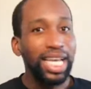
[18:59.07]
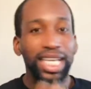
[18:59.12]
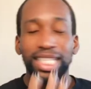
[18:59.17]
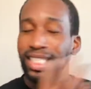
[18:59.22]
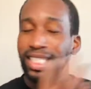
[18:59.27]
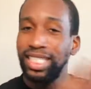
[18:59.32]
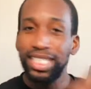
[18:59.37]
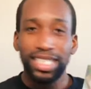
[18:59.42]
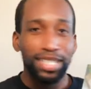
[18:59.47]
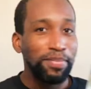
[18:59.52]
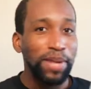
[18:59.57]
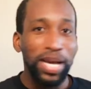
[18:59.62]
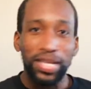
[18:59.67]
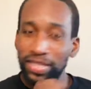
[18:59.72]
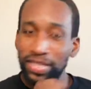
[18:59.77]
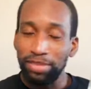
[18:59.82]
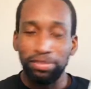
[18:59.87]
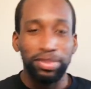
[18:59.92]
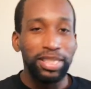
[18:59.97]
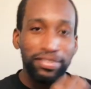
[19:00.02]
This is about
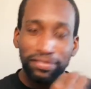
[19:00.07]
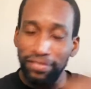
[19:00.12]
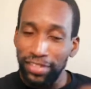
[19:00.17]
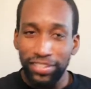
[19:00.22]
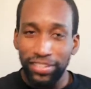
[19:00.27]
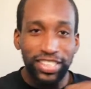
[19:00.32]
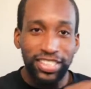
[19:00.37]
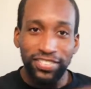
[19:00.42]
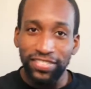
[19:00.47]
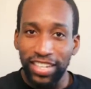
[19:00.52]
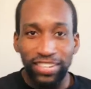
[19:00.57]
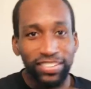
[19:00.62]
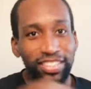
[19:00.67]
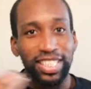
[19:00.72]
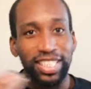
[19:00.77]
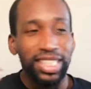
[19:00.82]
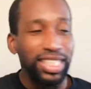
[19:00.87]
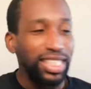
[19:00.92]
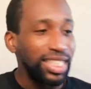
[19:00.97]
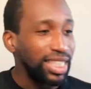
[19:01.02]
to be very,
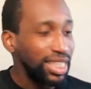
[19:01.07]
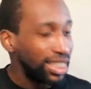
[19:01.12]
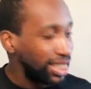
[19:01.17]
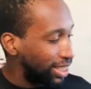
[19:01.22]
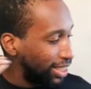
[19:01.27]
very